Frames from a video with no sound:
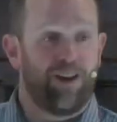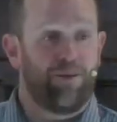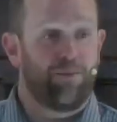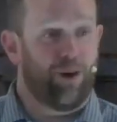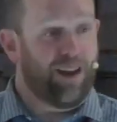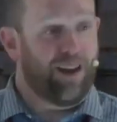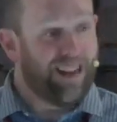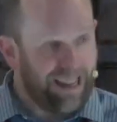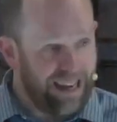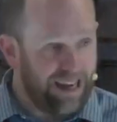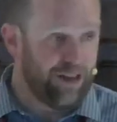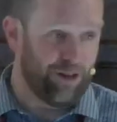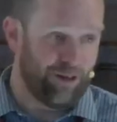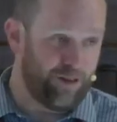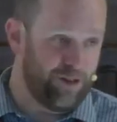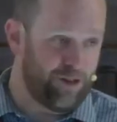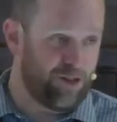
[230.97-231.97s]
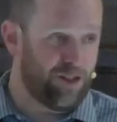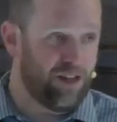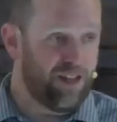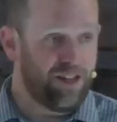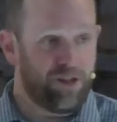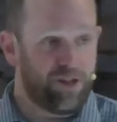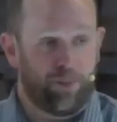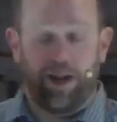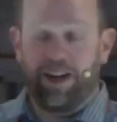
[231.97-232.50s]
by leaders
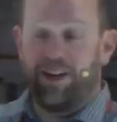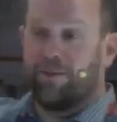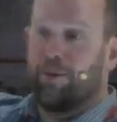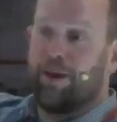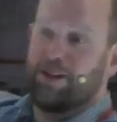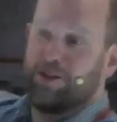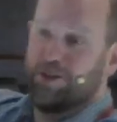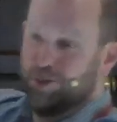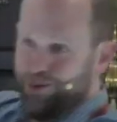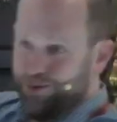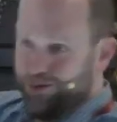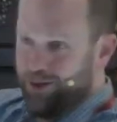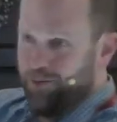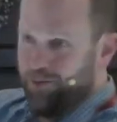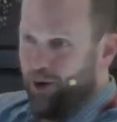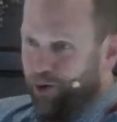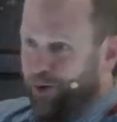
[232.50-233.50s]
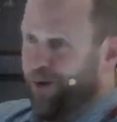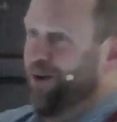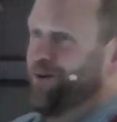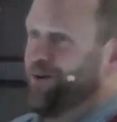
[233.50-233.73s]
to paint a picture of tomorrow,